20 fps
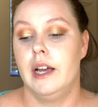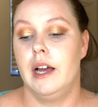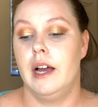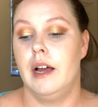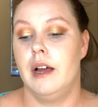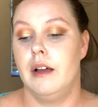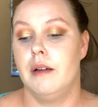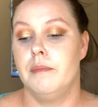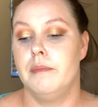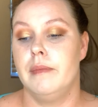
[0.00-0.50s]

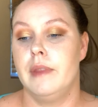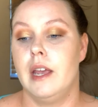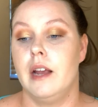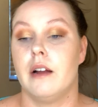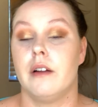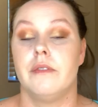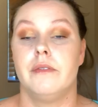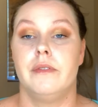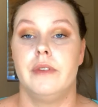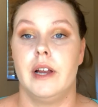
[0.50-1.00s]

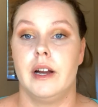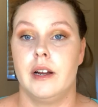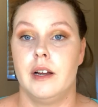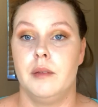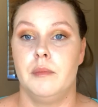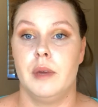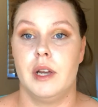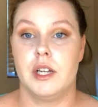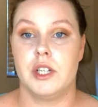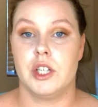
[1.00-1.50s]
they're
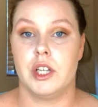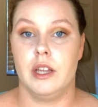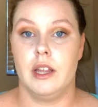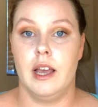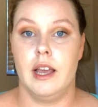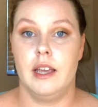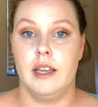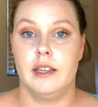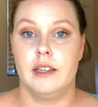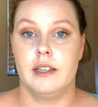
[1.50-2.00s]
very much
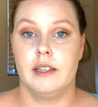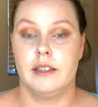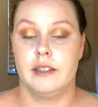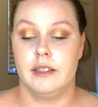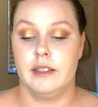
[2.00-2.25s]
alike.